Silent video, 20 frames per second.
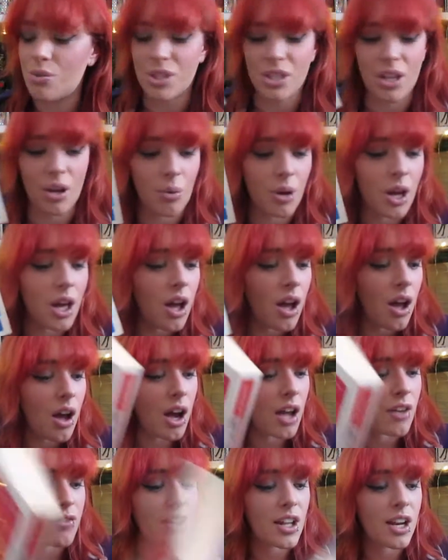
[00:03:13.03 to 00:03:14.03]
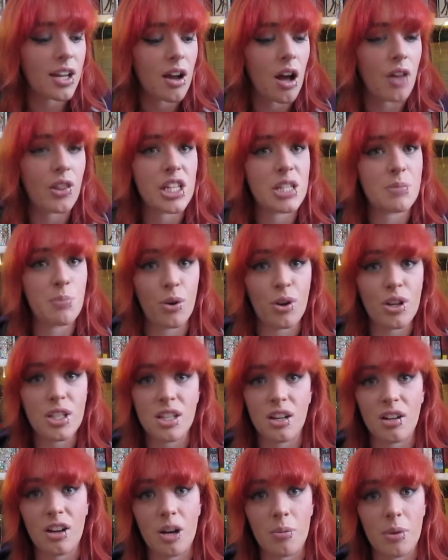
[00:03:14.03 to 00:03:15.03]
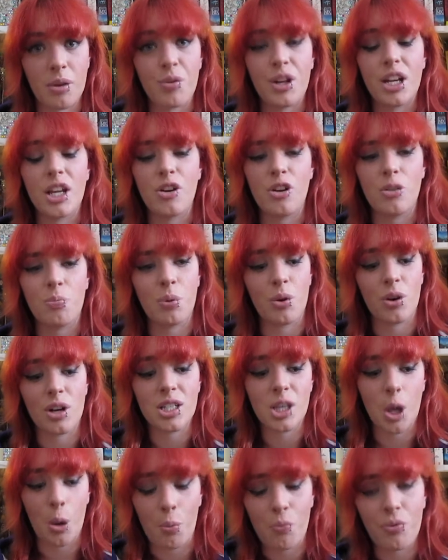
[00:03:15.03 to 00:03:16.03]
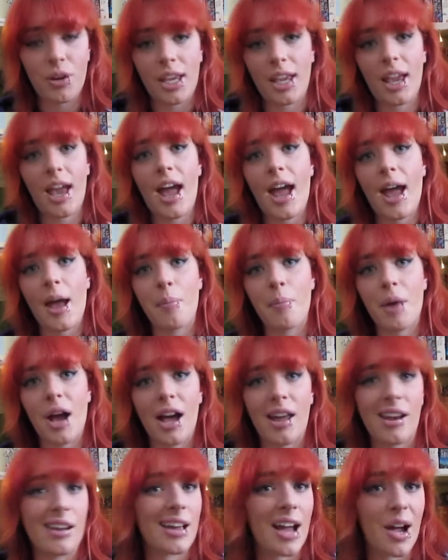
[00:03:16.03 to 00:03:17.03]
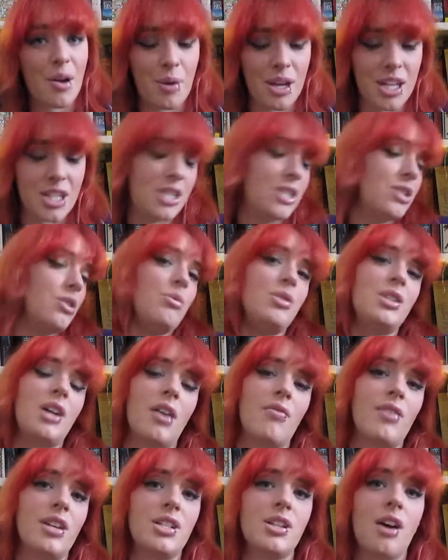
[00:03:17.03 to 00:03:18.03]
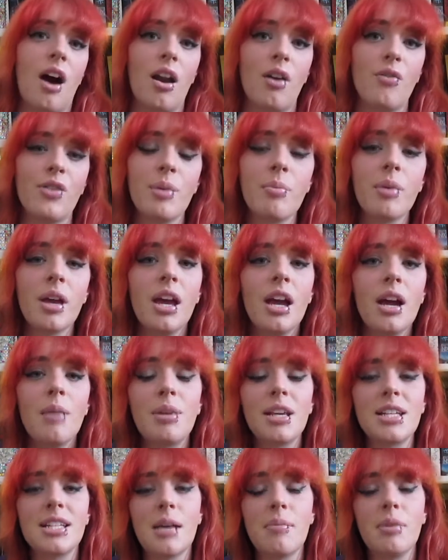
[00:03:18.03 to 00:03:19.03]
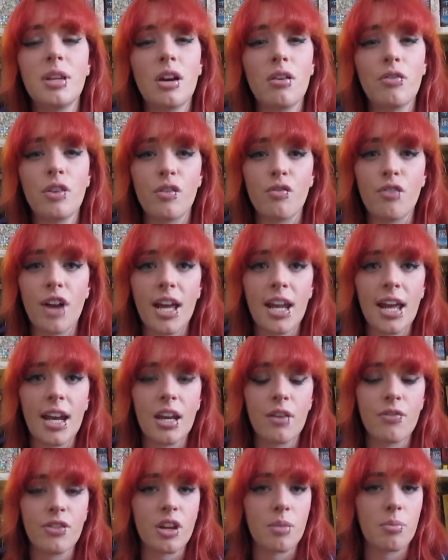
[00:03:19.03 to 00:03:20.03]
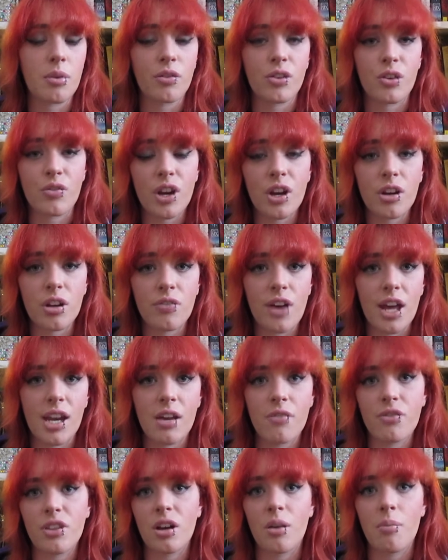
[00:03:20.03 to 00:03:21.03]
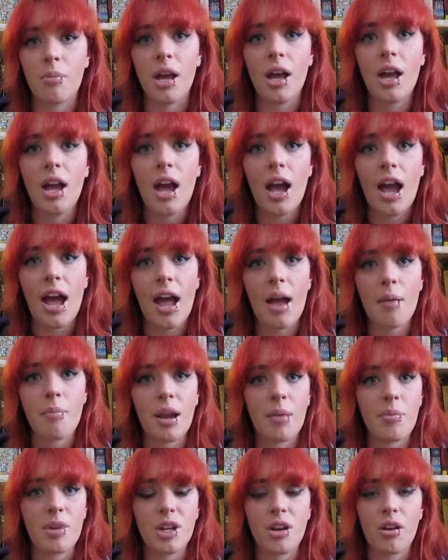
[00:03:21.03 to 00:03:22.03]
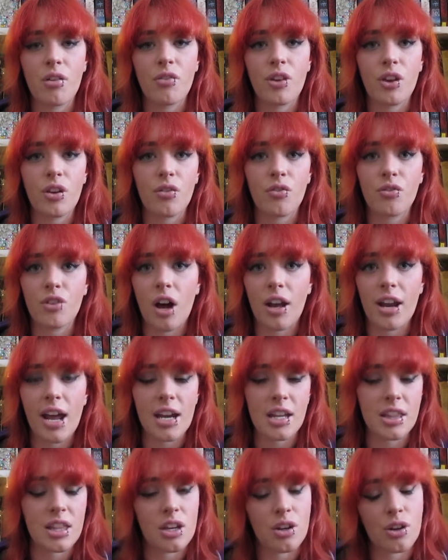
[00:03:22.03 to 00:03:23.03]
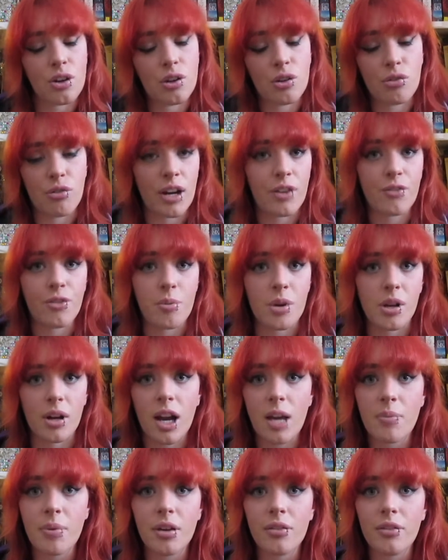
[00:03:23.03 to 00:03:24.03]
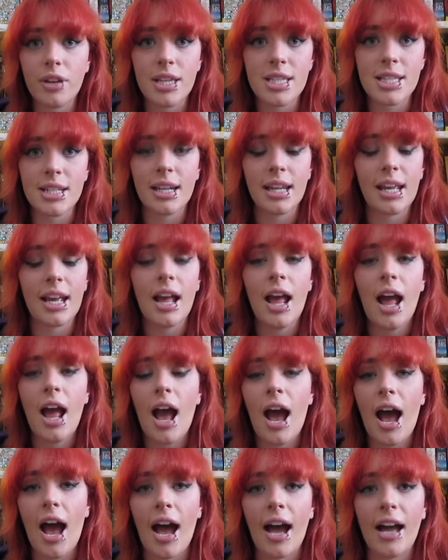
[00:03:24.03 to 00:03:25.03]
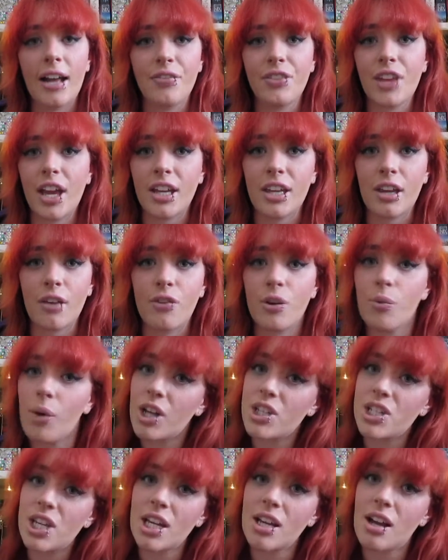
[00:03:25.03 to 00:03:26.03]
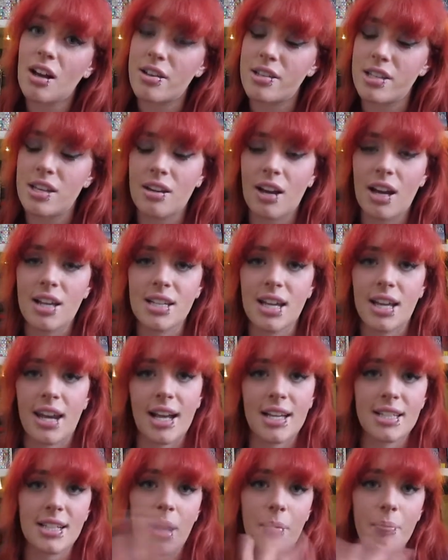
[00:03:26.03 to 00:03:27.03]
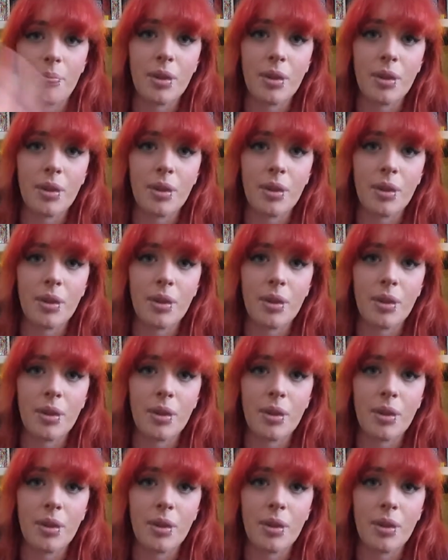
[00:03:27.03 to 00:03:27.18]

So I feel like all these books are going to be really good books, hopefully, and I can't wait to dive into all of them. Please let me know if you've read any of them or if you've heard of any of them. Let me know if you've gotten anything great from your library recently, and thank you for watching. I'll see you guys again next time.